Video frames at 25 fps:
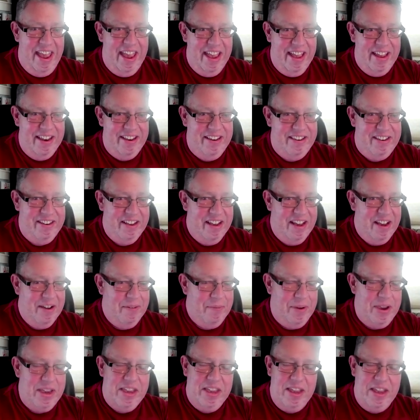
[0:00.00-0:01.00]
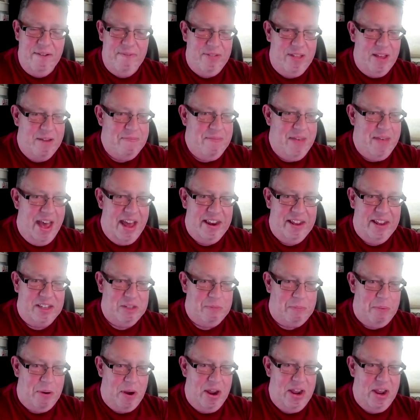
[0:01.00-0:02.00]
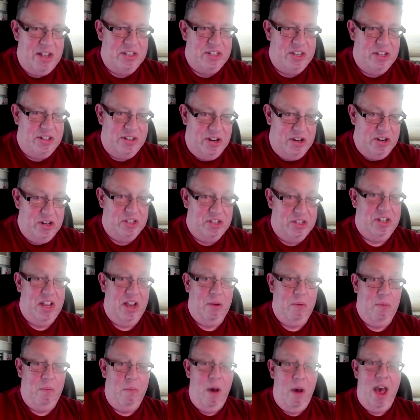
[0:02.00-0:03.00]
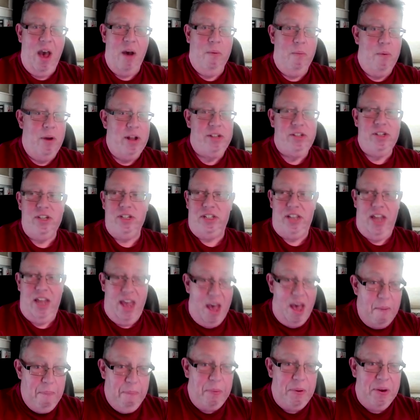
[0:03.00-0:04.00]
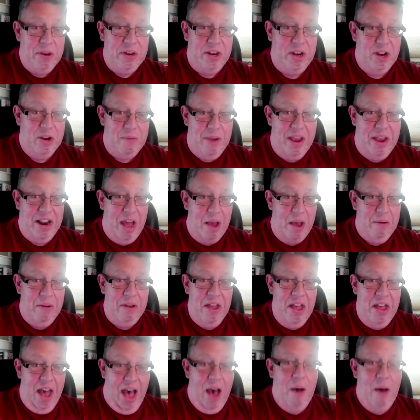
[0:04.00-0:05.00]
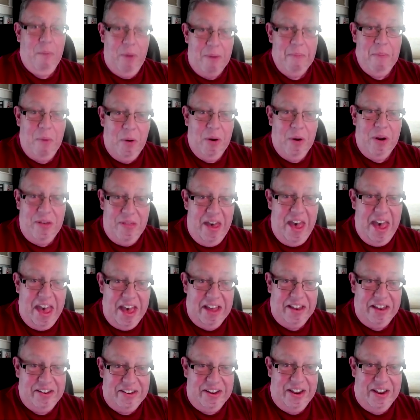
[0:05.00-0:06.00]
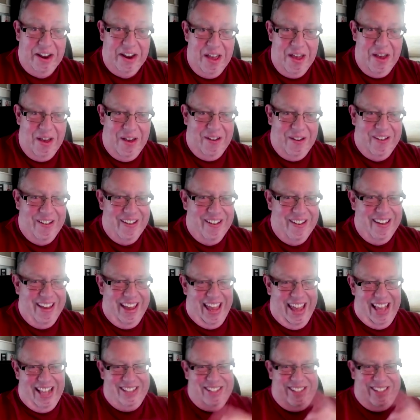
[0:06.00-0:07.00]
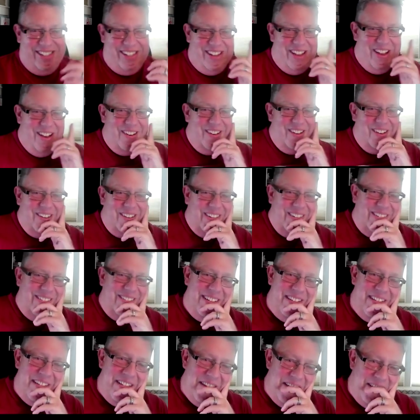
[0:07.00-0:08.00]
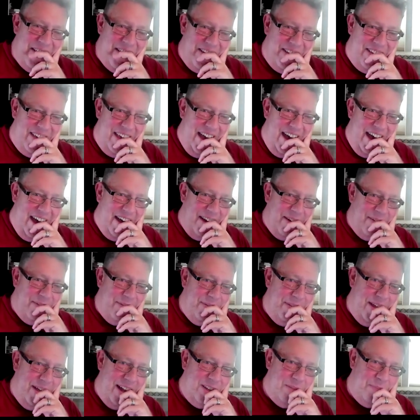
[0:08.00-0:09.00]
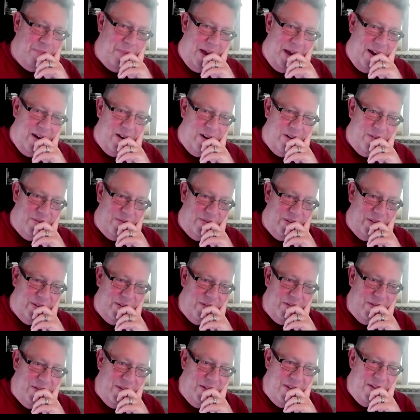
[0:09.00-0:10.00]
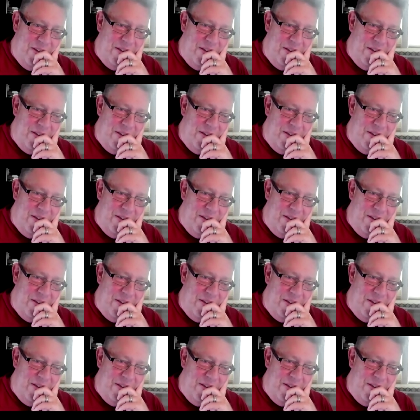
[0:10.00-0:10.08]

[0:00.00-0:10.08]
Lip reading: And we give them that experience, and they're just like, "Wow, what just happened here, man? I want more of that," you know. And so, yeah, that's powerful.